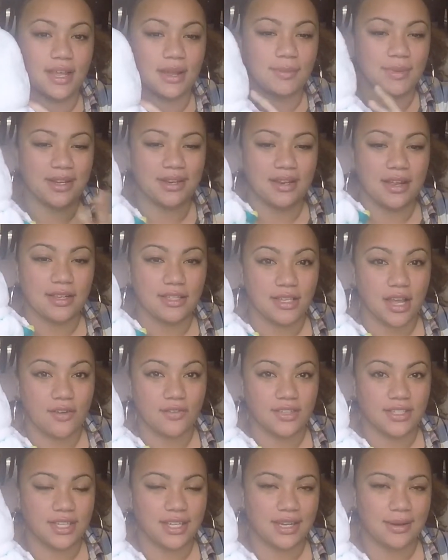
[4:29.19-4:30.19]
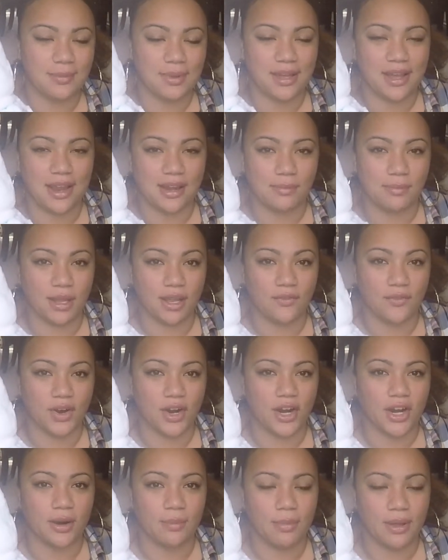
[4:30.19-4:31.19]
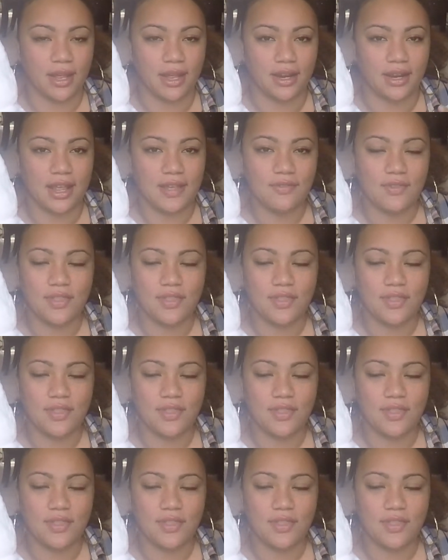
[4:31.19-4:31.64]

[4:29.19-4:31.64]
I mean, it's obviously going to be kind of big for her, but